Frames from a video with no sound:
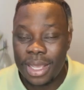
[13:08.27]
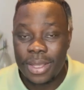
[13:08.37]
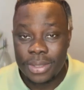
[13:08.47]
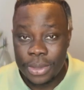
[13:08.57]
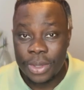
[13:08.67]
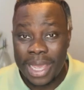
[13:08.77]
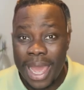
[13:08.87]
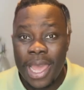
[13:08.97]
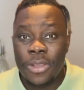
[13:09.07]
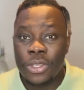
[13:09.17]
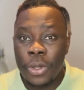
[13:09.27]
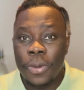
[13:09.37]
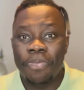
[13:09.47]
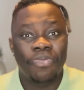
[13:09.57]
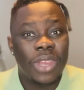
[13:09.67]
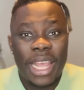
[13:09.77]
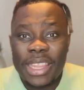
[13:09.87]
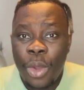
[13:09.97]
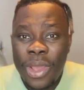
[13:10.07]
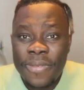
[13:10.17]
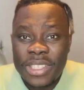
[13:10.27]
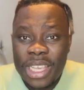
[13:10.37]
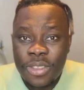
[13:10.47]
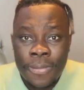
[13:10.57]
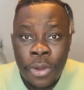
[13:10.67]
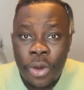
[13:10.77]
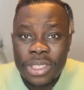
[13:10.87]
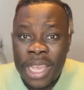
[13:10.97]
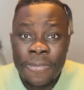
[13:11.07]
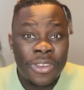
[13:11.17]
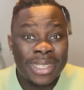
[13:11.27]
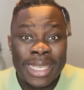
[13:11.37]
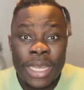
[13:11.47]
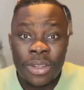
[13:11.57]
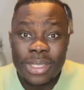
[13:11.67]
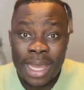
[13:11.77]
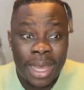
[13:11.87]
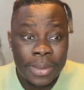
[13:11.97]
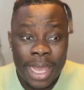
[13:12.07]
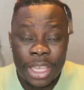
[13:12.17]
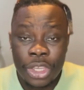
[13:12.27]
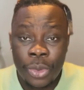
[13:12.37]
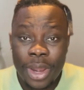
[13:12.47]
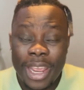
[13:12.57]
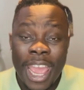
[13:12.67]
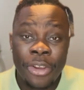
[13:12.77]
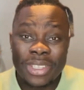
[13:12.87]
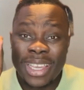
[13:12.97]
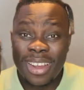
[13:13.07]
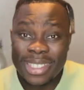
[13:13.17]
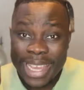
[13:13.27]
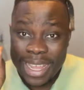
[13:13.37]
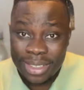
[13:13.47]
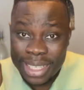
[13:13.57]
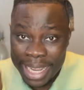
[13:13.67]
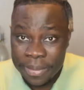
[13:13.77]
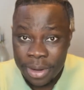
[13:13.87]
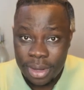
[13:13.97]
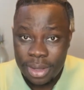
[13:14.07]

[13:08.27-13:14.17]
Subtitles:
So yeah, so the work visas, of course, if you are skilled, like you are a critical skilled labor.